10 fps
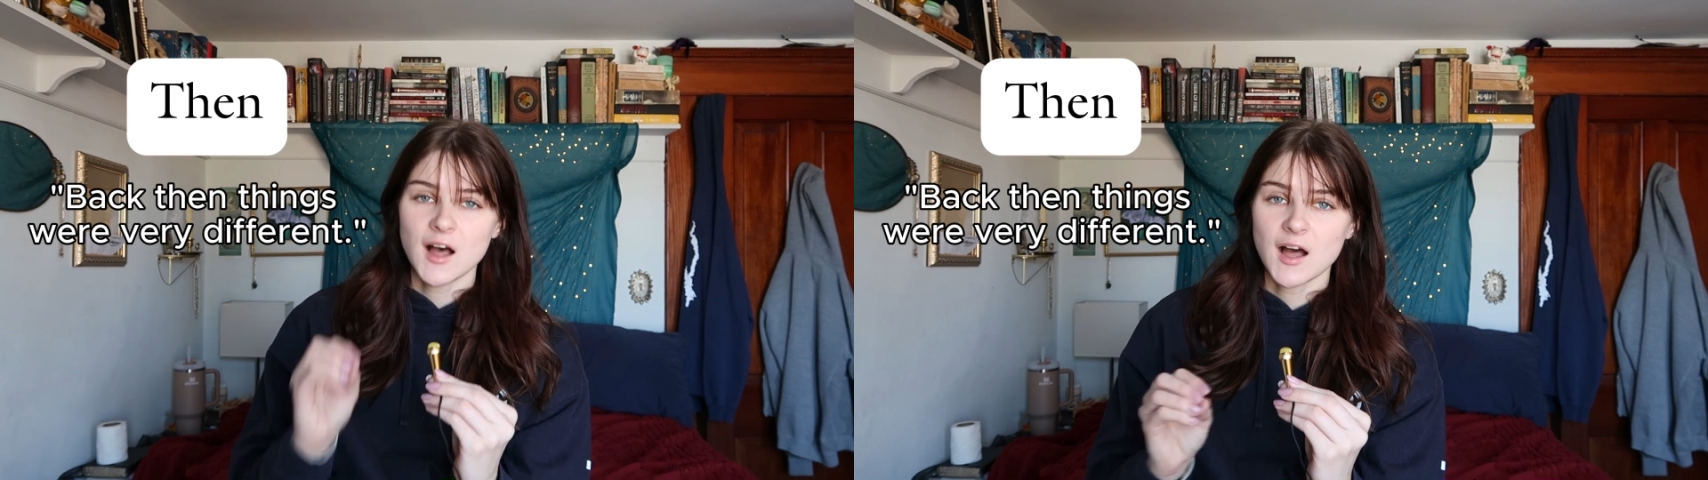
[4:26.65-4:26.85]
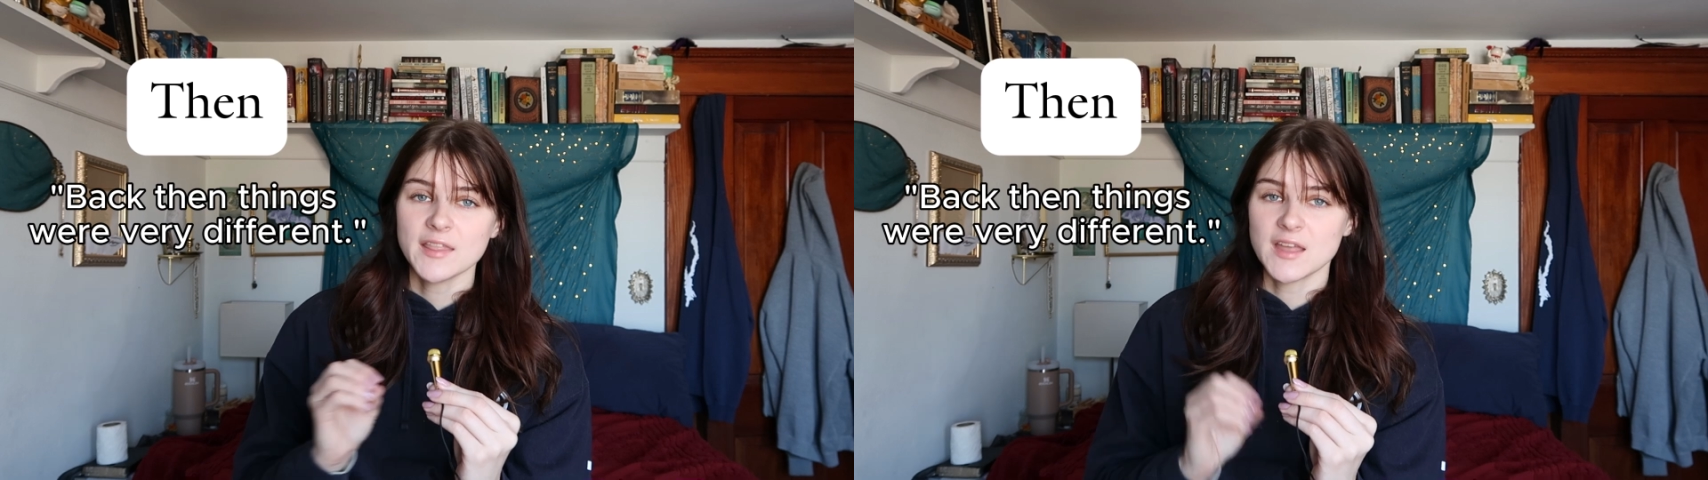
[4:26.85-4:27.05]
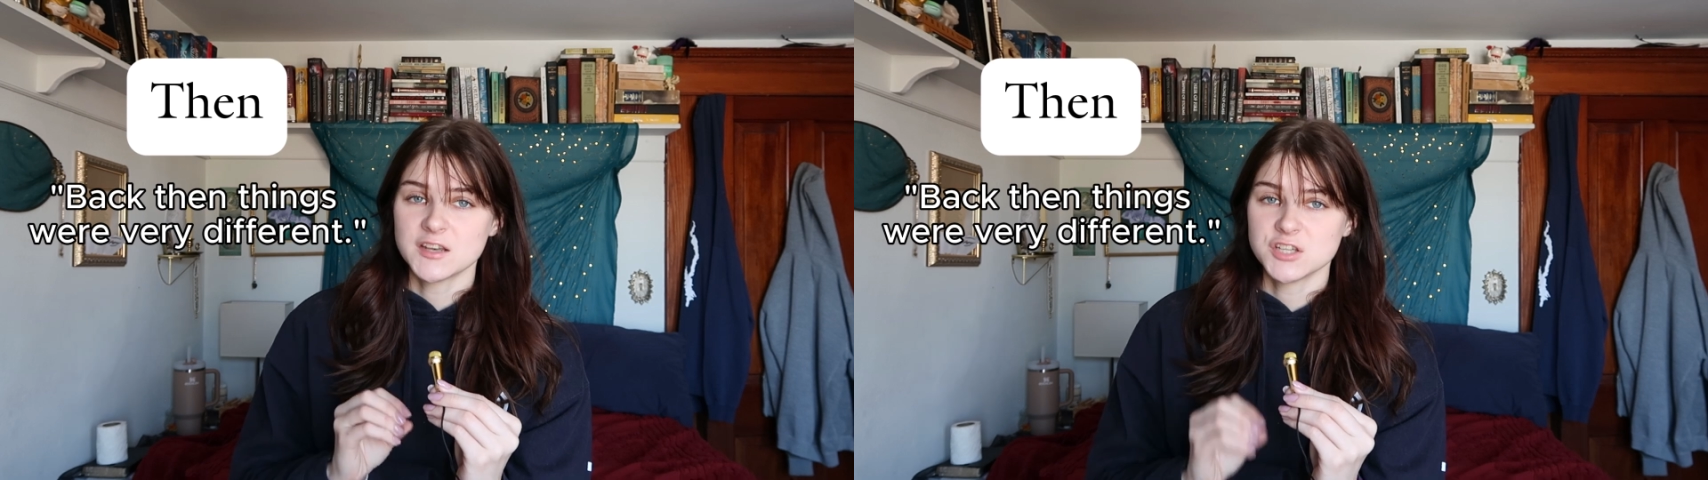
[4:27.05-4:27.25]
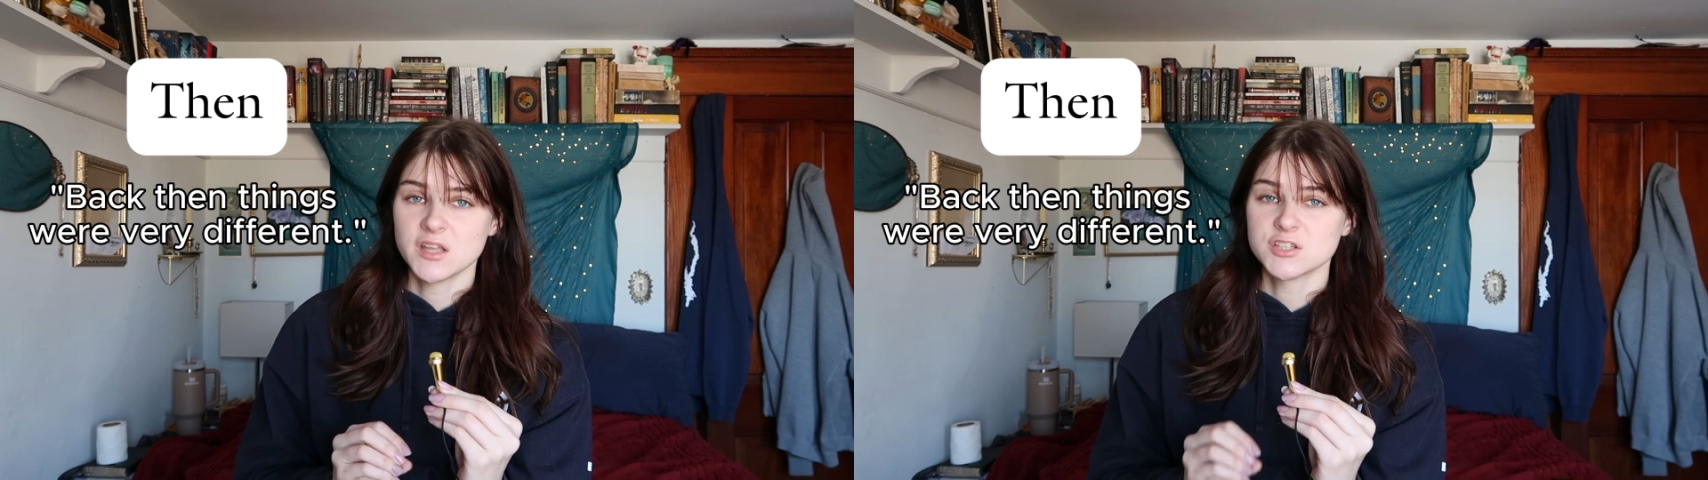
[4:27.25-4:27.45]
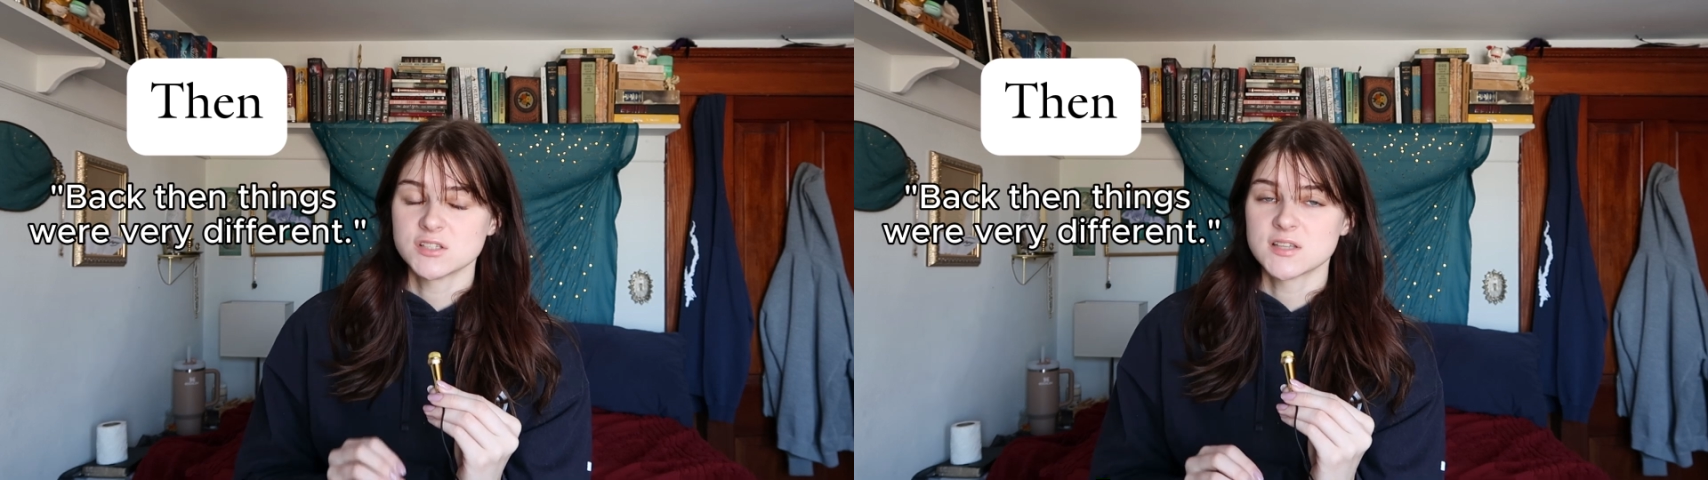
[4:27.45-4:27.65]
on that
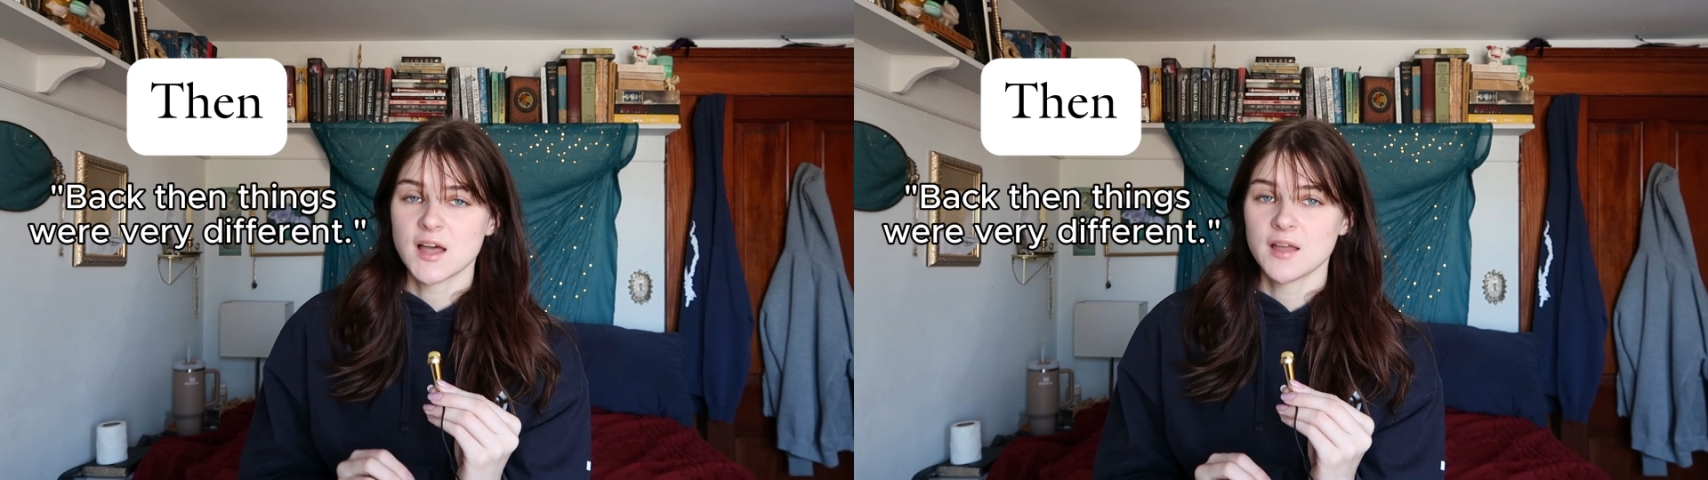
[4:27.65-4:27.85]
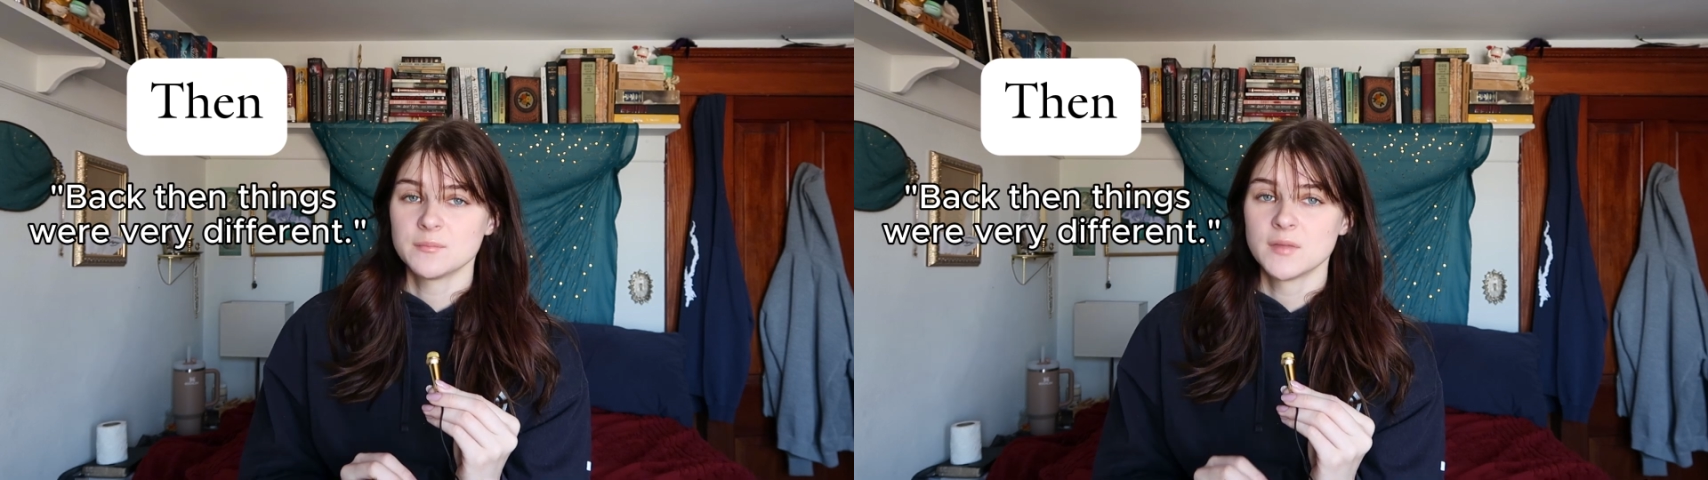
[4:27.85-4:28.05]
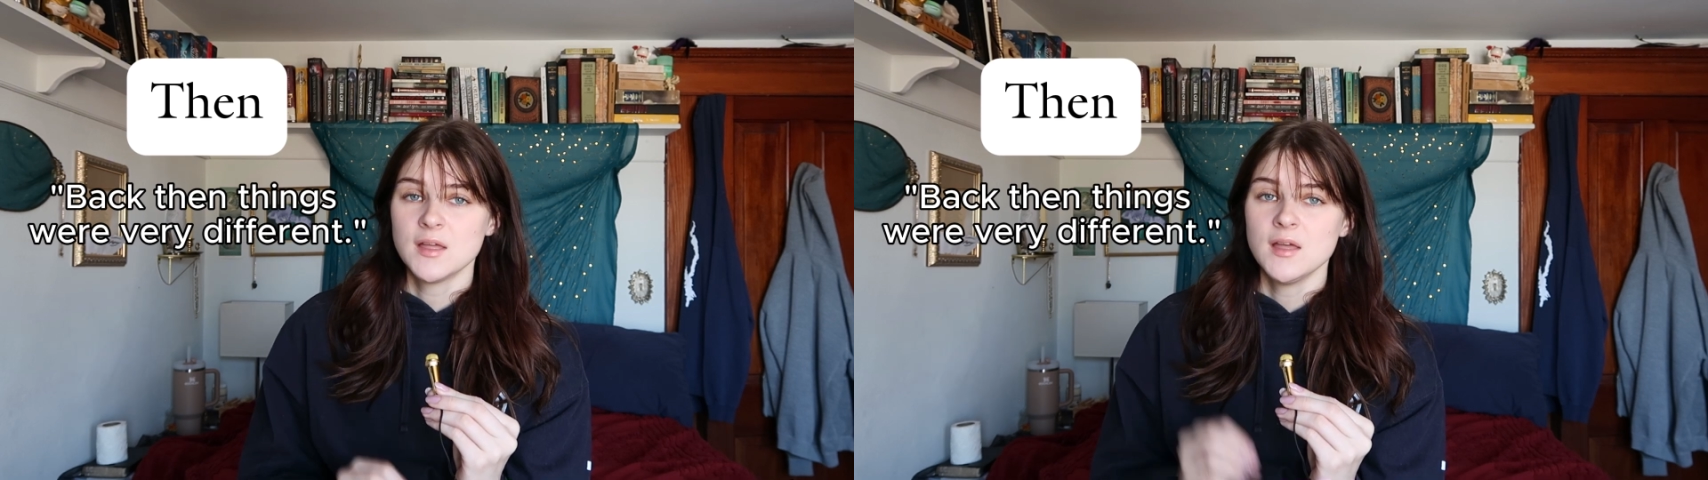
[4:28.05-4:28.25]
change in time.